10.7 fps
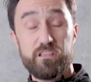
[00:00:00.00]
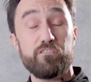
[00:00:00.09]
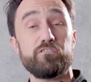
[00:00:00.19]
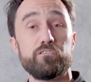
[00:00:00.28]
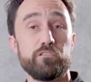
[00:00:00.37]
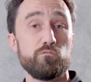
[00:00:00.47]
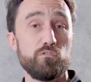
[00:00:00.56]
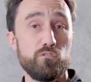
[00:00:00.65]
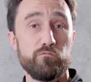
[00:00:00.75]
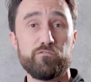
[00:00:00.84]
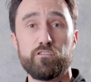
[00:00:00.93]
definitely
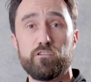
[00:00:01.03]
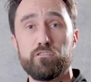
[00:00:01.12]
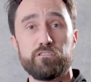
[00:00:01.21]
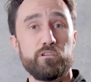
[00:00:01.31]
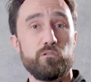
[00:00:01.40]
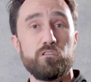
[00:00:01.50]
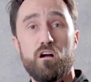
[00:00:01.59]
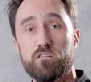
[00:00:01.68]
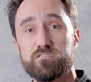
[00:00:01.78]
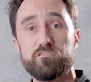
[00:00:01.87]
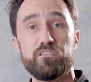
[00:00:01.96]
room for, you know, a
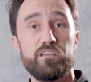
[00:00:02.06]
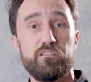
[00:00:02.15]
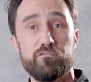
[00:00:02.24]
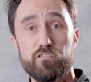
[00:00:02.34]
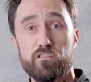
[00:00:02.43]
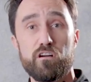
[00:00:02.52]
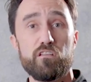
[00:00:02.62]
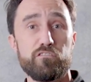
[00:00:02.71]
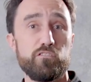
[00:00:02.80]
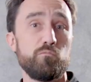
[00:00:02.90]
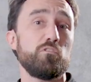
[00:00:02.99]
long sleeve, a
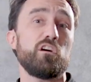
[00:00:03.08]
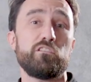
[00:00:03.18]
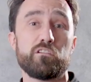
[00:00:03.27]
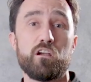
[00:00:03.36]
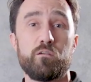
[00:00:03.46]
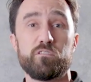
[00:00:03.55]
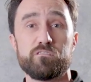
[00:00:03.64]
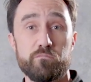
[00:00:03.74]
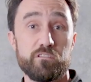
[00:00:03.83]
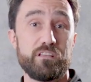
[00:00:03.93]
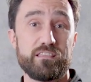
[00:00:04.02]
thermal undergarment,
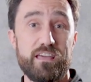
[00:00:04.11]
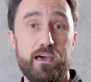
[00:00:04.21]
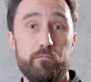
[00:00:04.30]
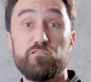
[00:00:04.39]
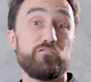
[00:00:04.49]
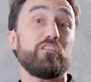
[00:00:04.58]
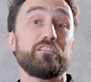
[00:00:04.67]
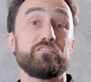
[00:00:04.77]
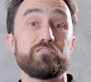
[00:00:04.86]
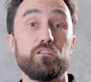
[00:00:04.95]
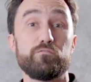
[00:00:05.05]
something like that. If you find
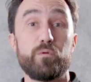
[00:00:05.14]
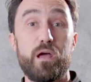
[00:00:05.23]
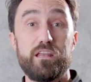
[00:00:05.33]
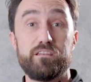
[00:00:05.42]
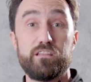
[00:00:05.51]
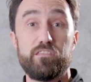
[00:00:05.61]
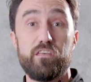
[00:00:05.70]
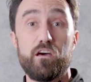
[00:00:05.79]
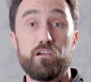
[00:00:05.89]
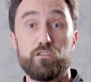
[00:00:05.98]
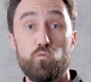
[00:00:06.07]
yourself riding in
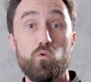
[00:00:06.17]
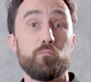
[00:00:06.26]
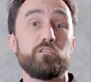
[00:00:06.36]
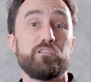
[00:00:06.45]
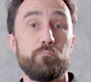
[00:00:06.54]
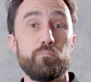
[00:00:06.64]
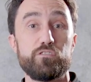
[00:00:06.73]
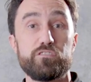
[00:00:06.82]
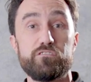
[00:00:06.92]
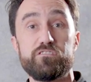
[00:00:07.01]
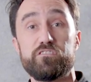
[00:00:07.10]
the warmer
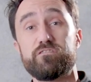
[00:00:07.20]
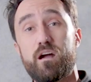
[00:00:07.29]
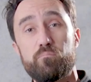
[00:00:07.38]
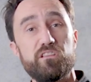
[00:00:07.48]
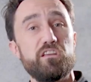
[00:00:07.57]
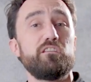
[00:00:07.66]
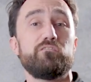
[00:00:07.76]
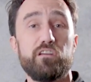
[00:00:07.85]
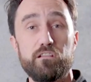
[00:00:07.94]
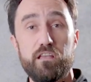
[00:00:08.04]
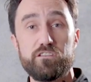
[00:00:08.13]
temperatures, you've got plenty of
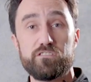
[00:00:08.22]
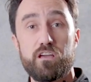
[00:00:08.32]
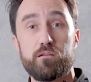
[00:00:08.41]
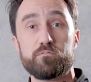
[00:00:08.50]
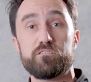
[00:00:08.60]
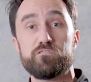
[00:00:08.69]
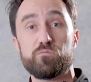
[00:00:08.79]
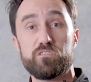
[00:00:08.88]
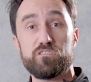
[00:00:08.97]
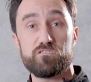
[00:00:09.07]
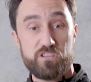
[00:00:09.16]
ventilation options
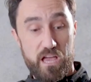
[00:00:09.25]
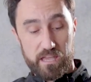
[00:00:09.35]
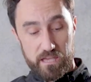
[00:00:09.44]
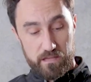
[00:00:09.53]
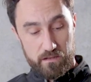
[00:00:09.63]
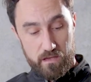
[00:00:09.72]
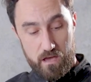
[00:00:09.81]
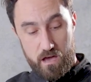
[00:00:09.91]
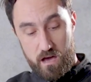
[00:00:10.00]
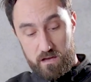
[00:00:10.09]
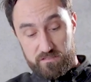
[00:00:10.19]
with this jacket.
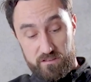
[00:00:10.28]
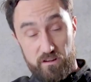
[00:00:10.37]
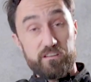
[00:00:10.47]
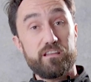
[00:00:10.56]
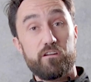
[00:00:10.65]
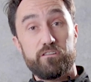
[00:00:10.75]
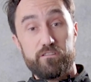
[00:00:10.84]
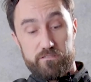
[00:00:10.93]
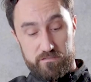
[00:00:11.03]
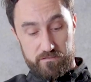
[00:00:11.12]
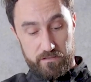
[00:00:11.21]
Starting down here at
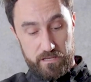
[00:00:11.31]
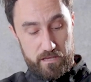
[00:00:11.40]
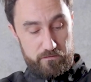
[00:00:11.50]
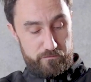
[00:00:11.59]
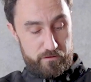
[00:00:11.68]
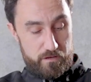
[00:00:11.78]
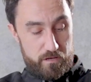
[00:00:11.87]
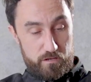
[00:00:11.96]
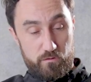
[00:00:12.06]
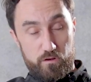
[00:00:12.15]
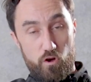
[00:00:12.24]
the sleeve,
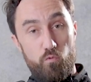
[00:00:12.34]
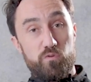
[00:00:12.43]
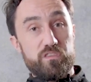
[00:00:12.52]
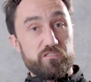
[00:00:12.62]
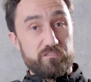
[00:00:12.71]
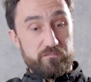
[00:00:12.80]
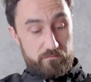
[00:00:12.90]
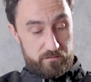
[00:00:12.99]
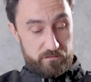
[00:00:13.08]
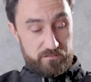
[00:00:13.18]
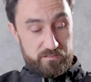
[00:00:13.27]
you can open this
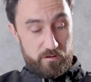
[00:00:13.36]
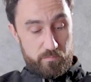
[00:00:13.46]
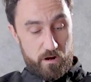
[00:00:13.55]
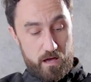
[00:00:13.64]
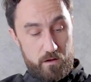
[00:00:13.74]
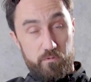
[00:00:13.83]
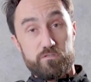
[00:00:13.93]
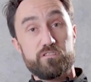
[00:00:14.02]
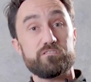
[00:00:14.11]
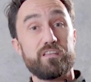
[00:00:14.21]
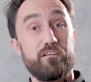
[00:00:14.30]
zipper up and
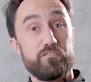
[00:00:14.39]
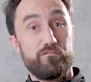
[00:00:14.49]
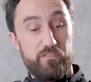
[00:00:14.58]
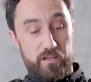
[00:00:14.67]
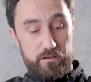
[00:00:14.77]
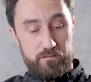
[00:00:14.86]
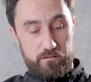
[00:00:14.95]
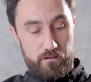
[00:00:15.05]
just have the vent,